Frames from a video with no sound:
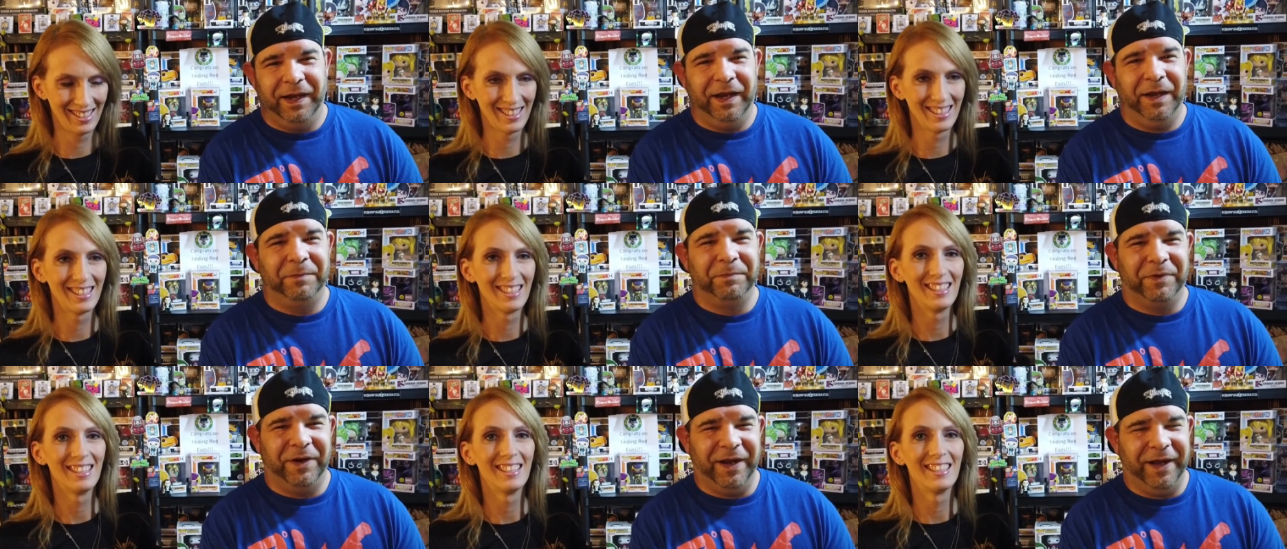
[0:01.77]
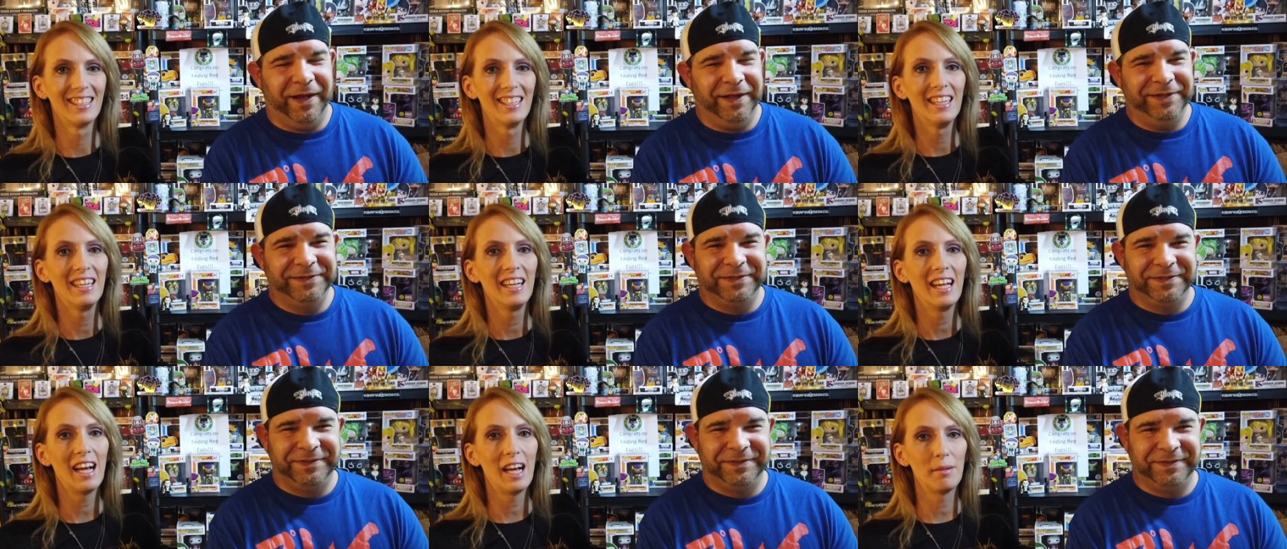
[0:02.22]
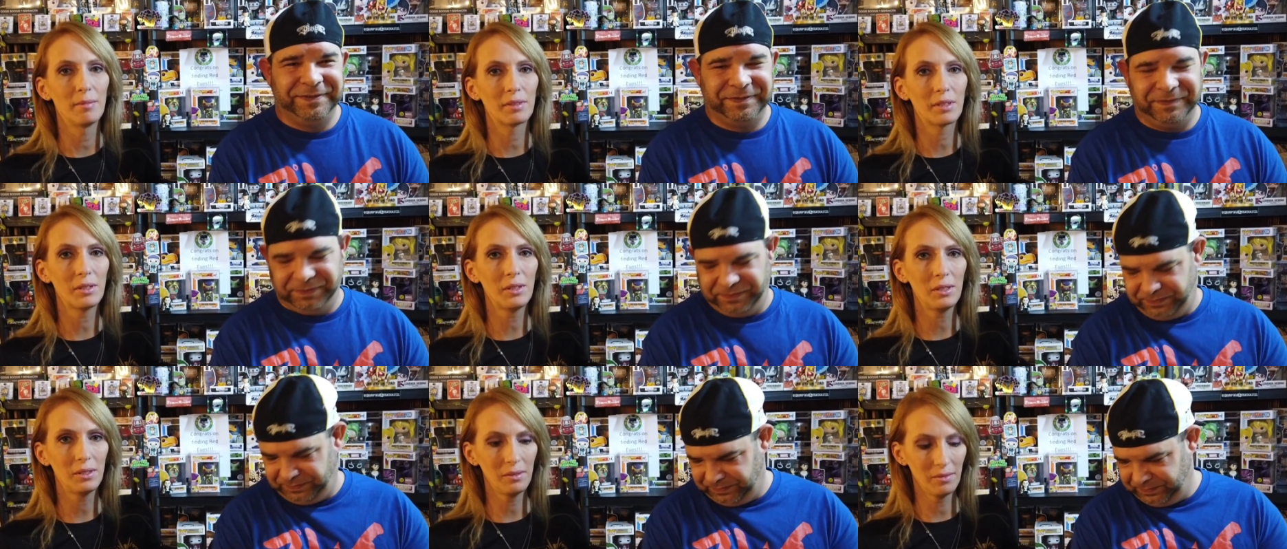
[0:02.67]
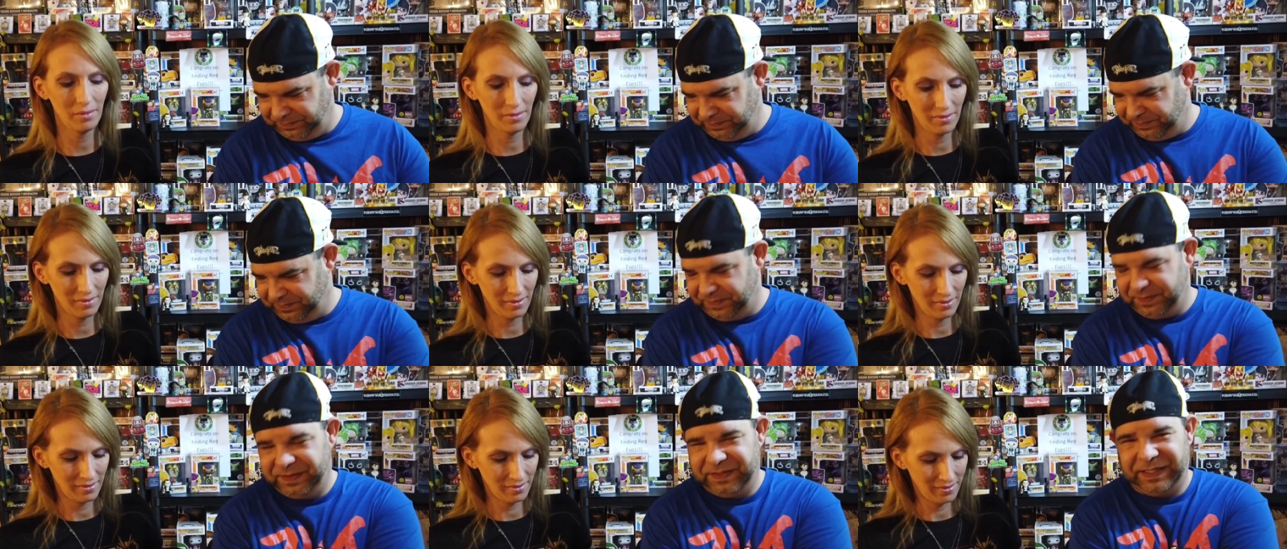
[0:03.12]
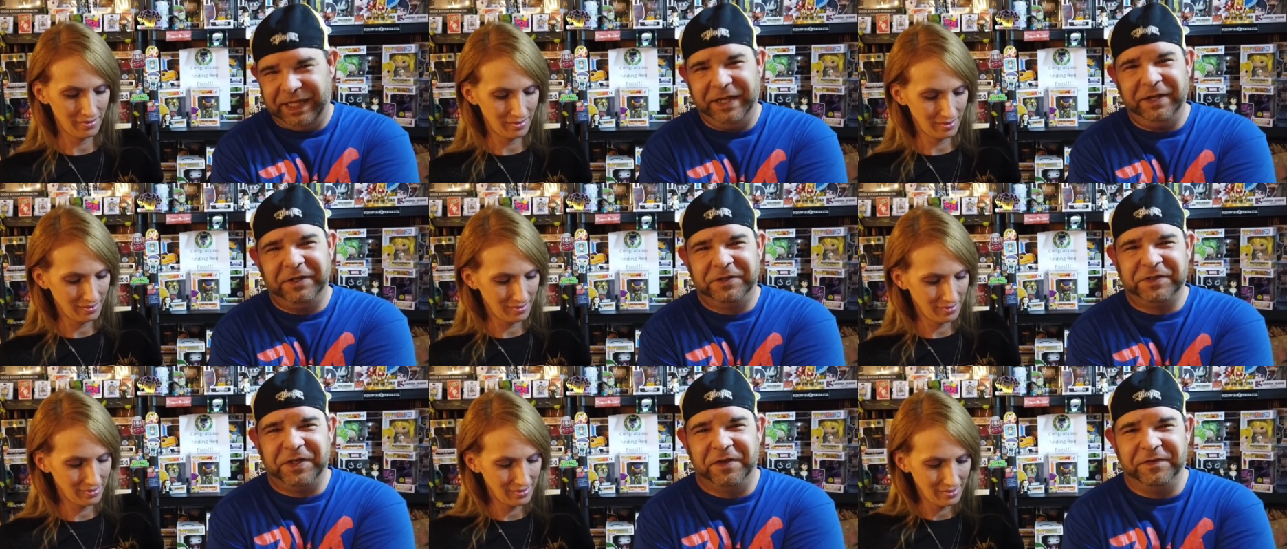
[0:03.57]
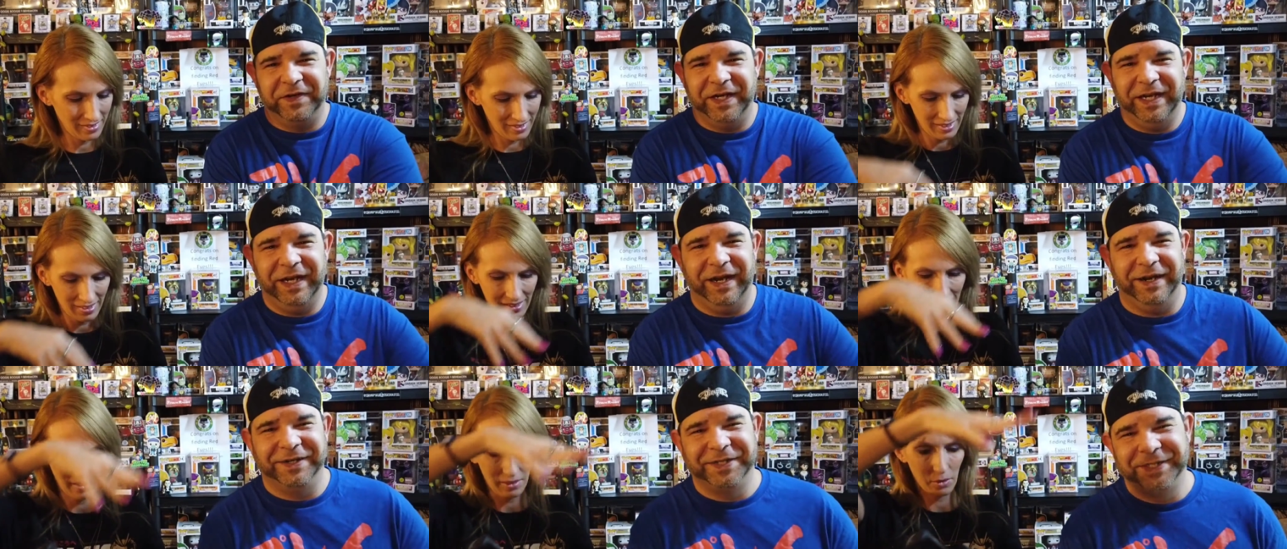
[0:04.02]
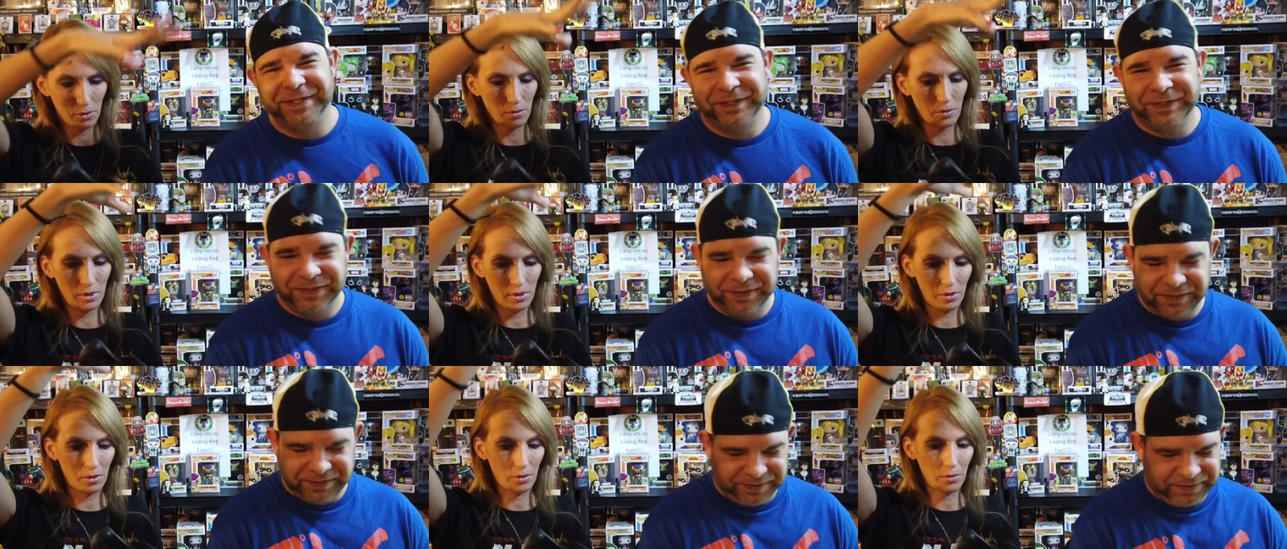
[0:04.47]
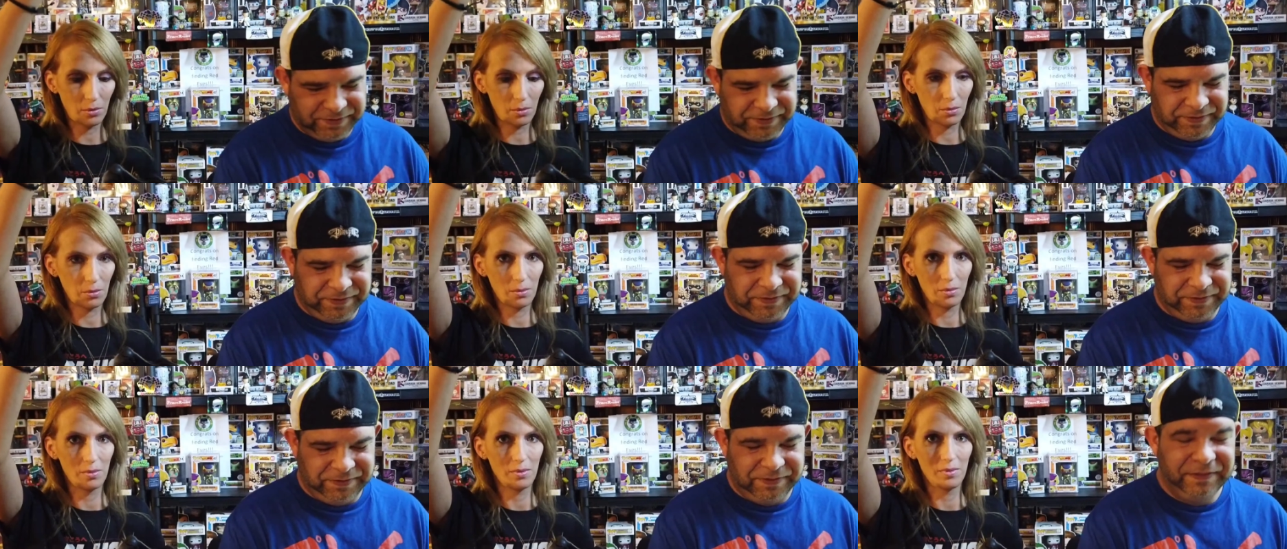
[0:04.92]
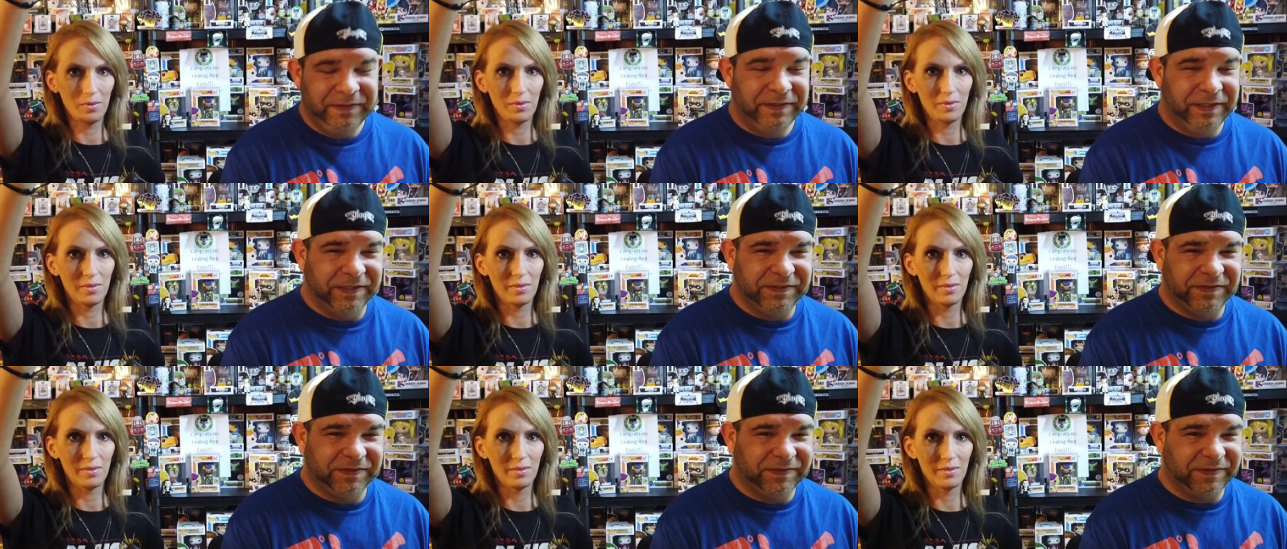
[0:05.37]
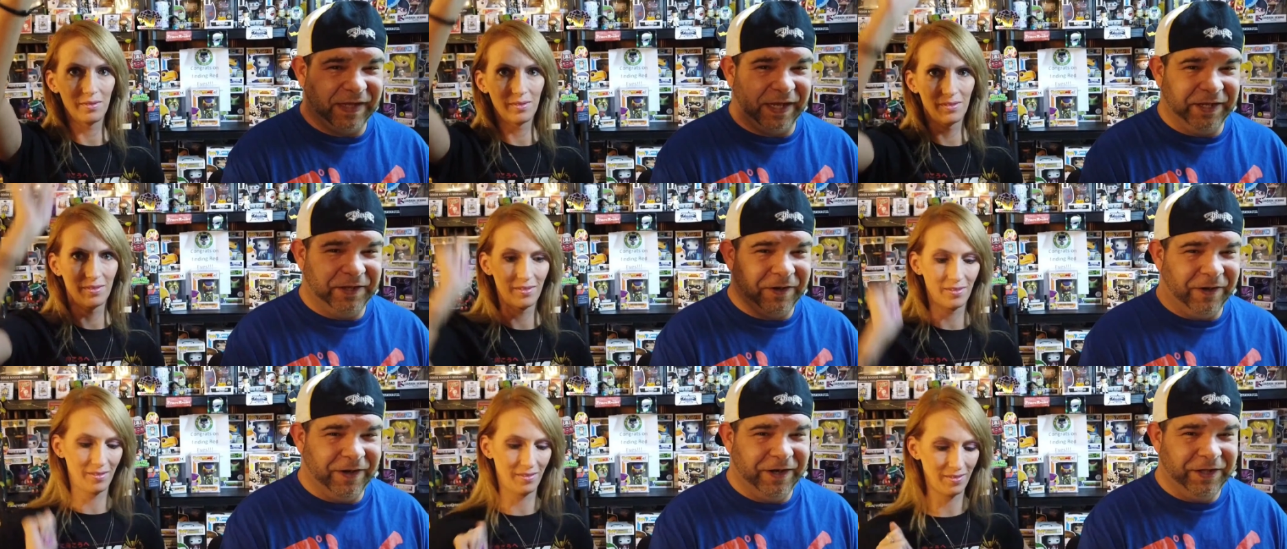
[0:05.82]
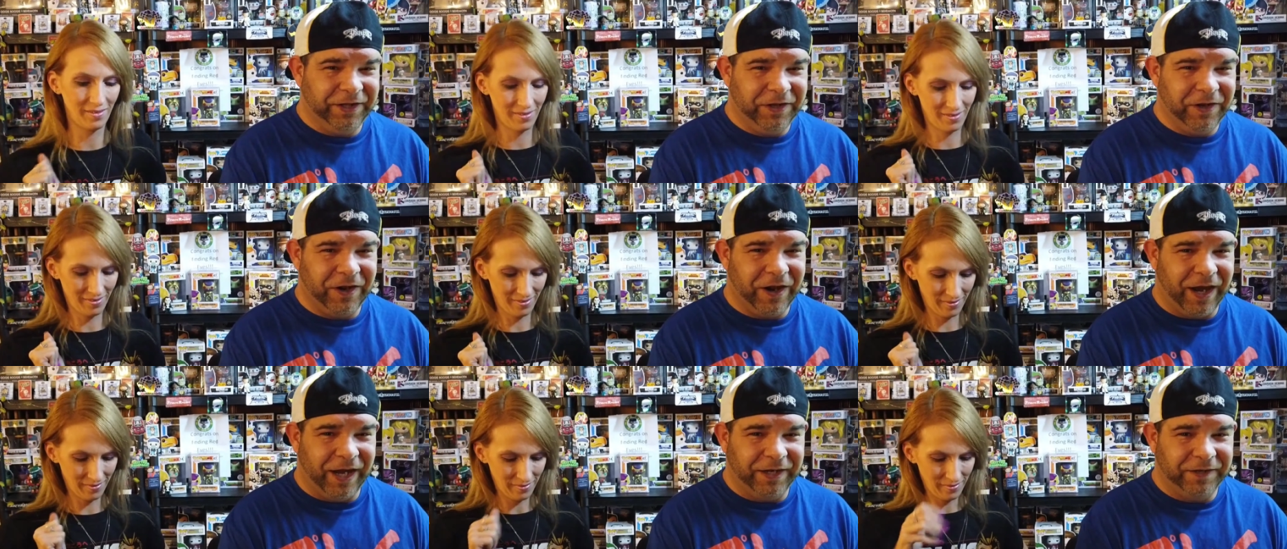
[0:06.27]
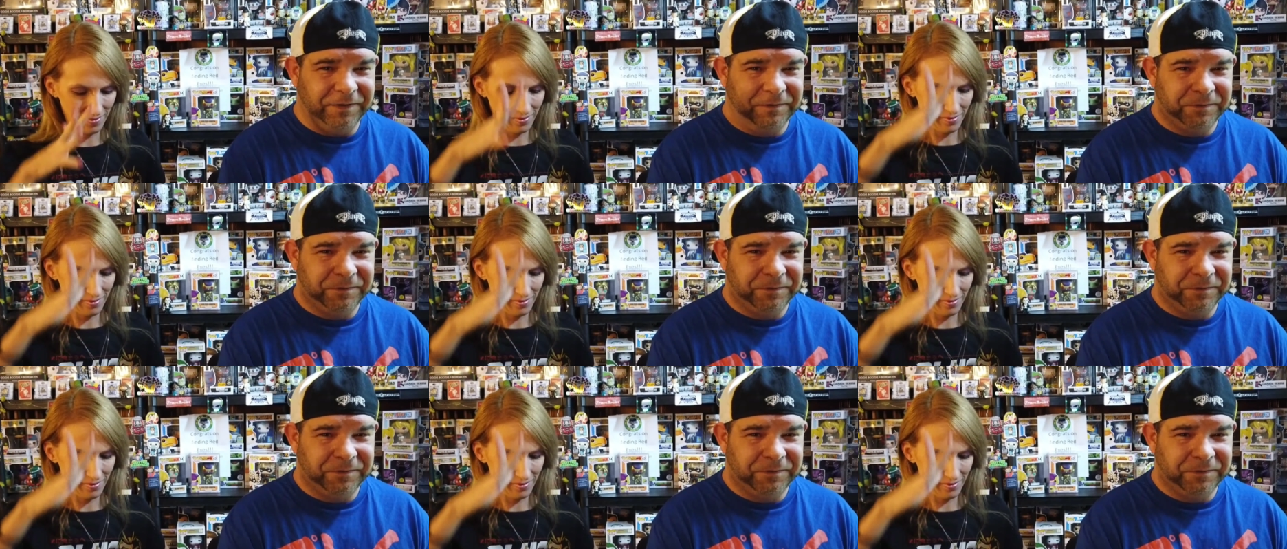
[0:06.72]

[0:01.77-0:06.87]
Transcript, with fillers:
Speaker 1: I'm Brian.
Speaker 2: I'm Nicole.
Speaker 1: Tater's over here. This is Iconic Odd.